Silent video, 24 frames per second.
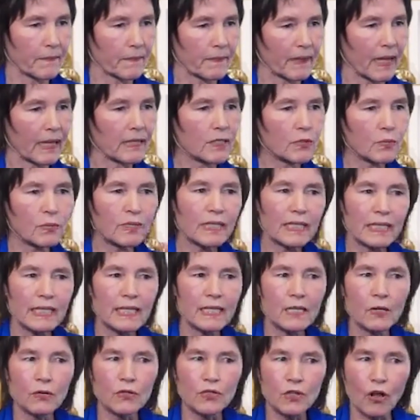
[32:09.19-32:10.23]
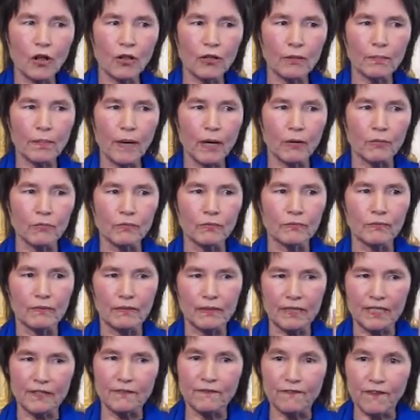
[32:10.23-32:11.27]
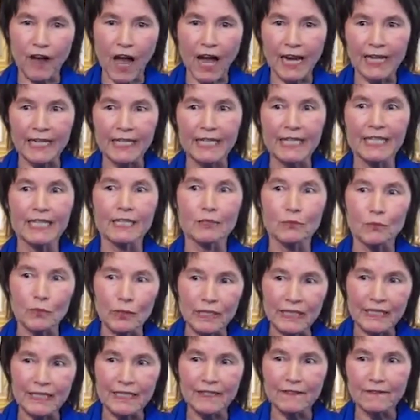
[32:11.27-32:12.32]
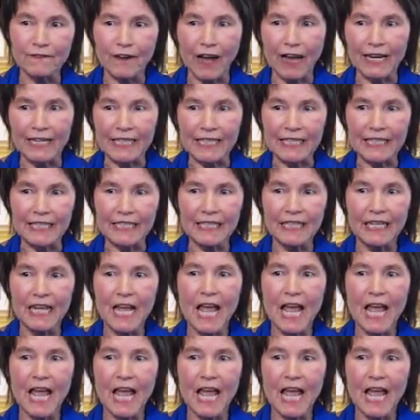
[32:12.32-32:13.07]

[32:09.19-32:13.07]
That's what the ego is all about, defining and redefining.